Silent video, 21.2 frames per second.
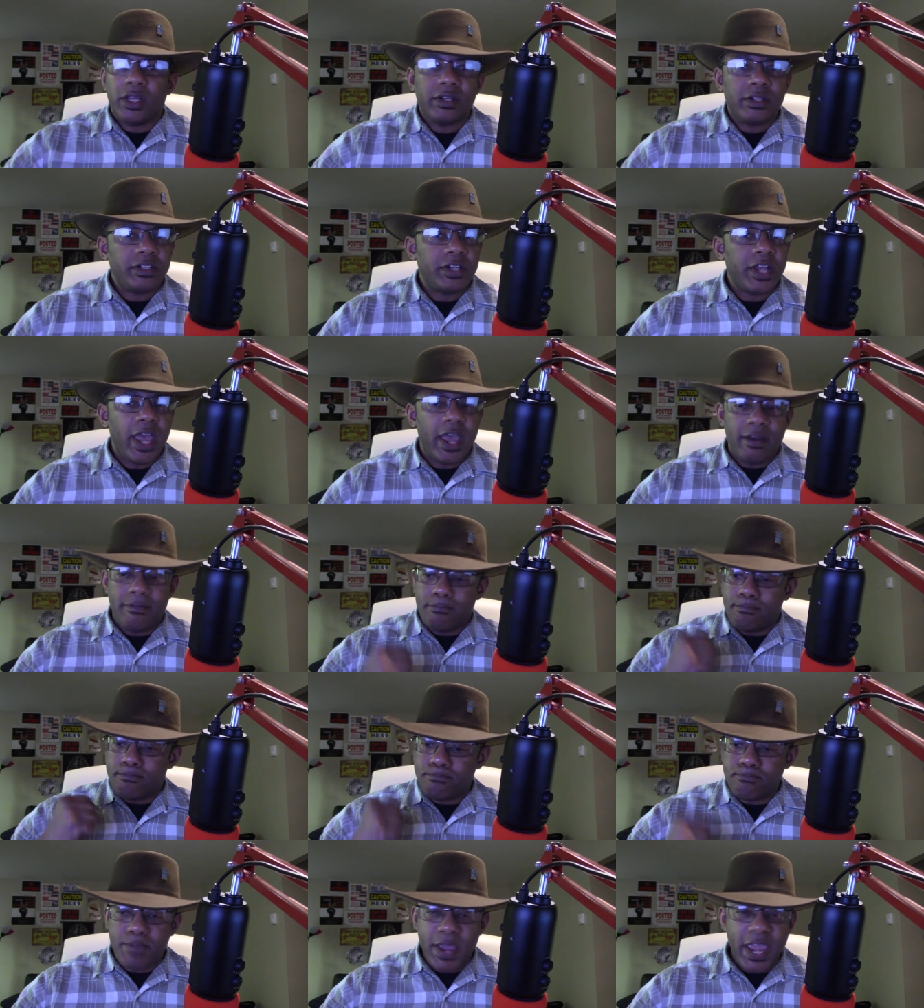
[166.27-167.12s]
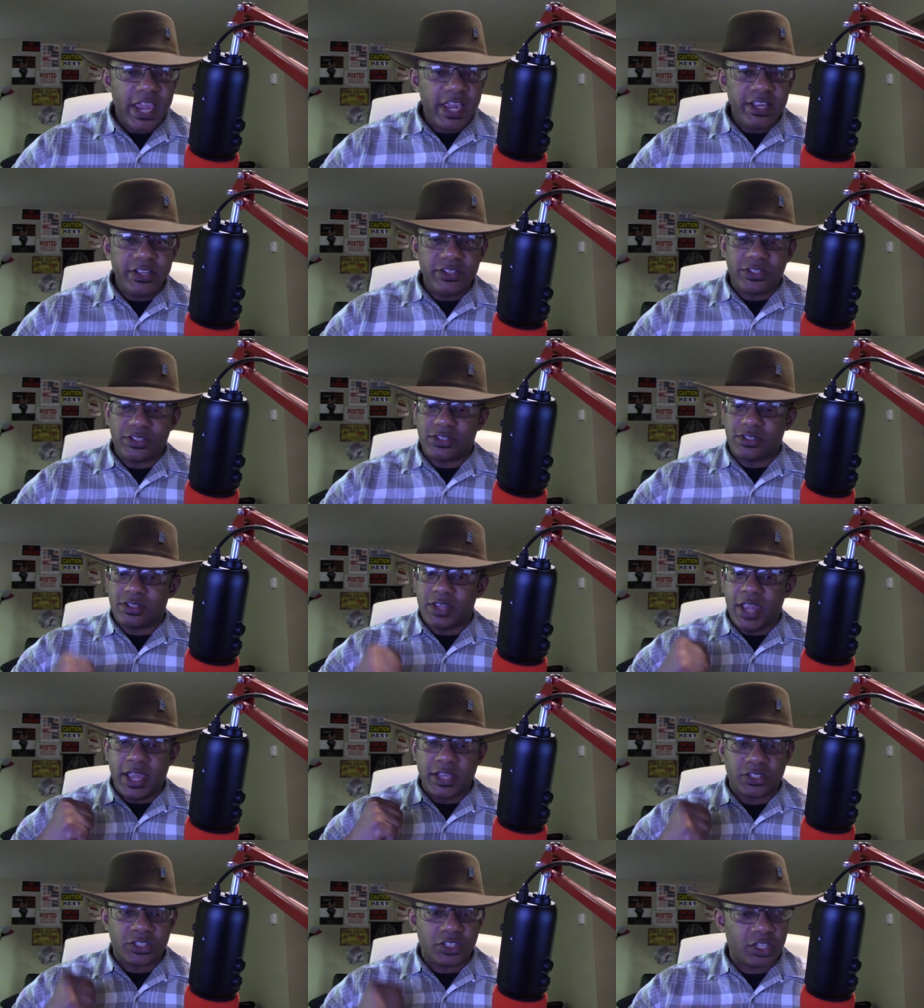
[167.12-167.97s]
that bass
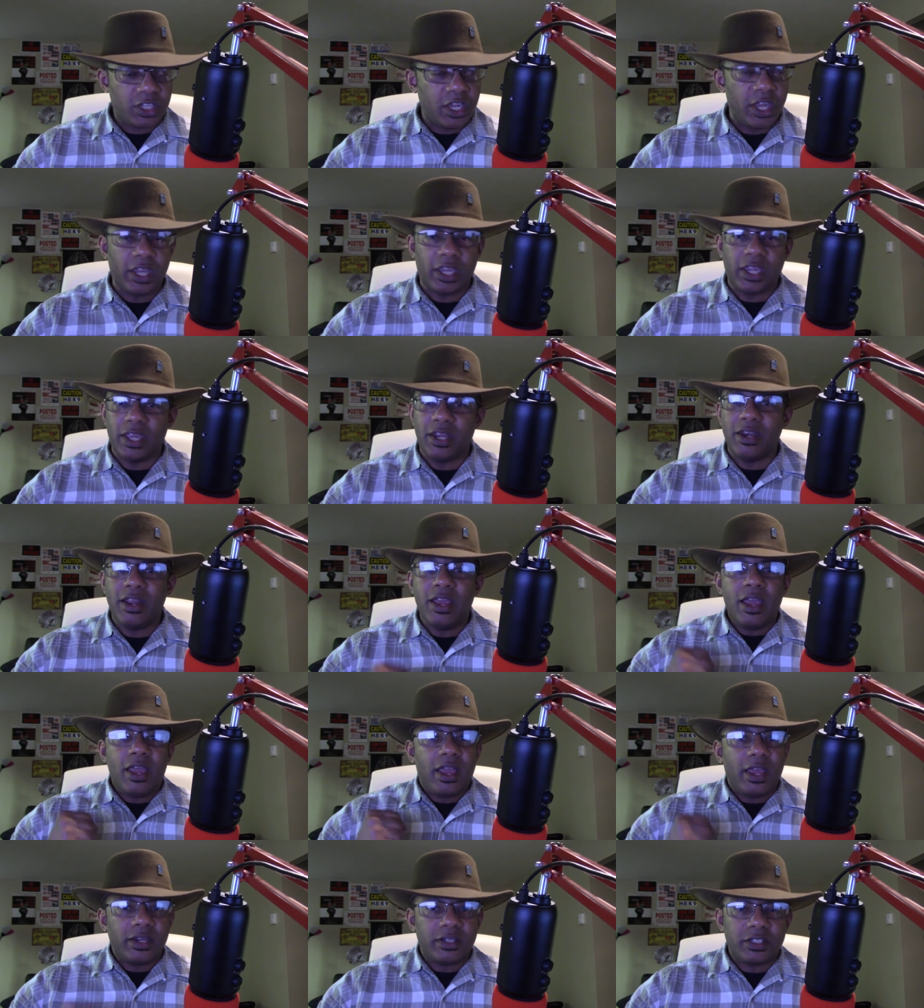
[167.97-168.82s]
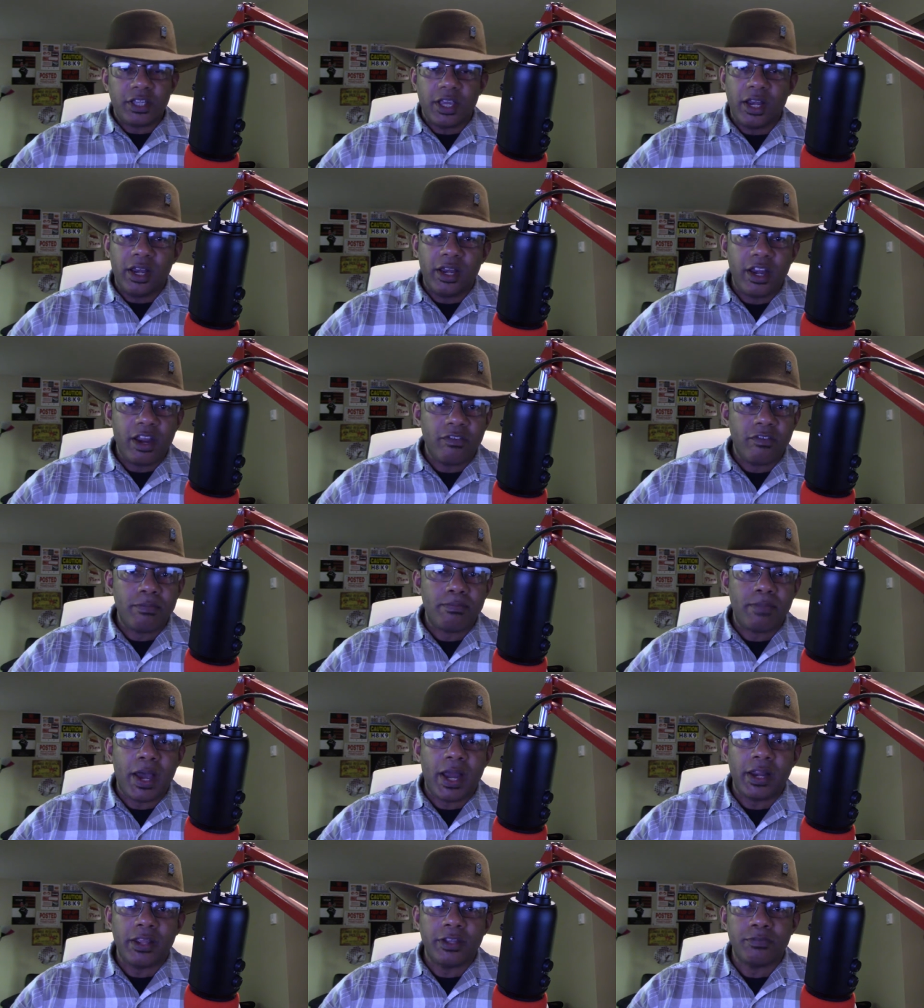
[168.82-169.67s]
that's kicking and telling
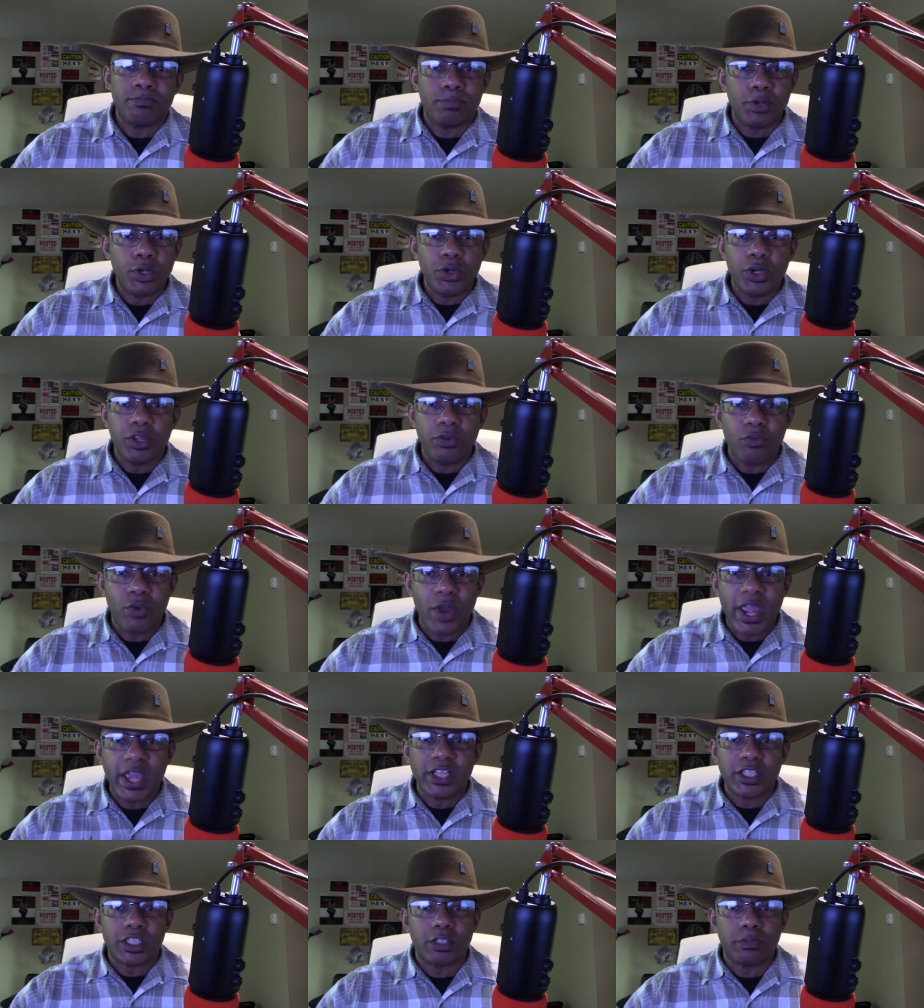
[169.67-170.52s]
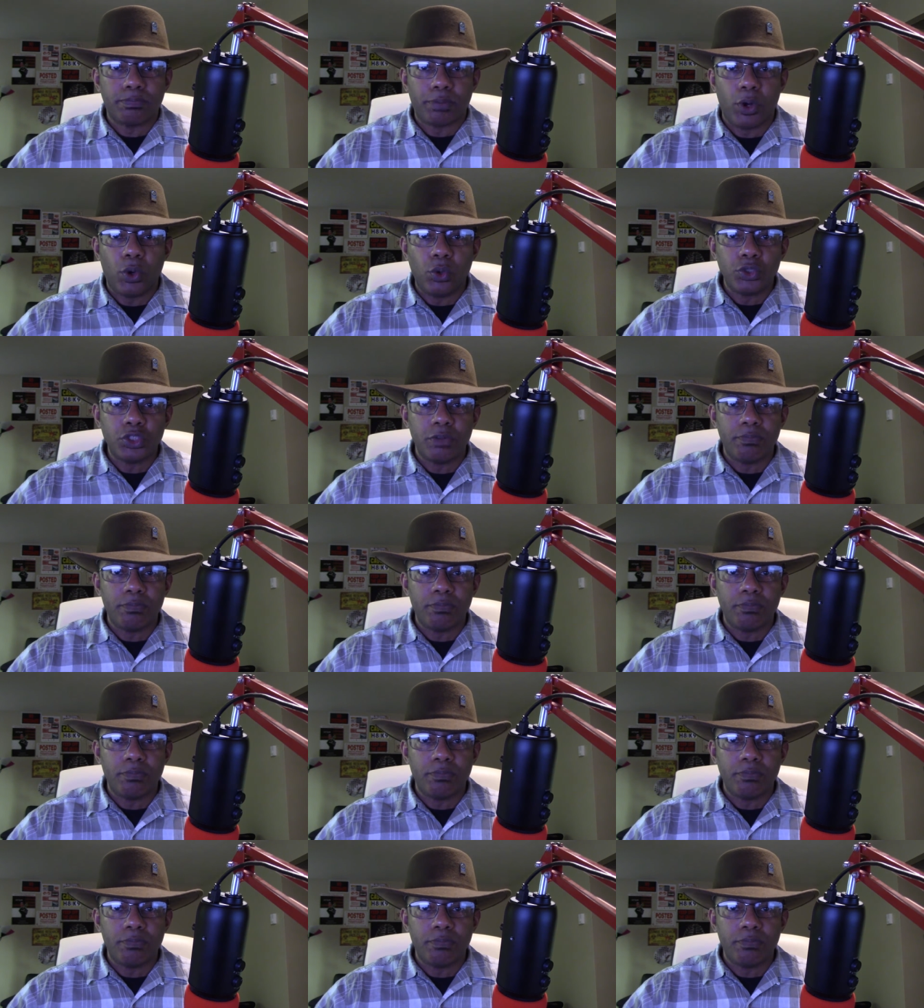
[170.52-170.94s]
everybody's booty where it's supposed to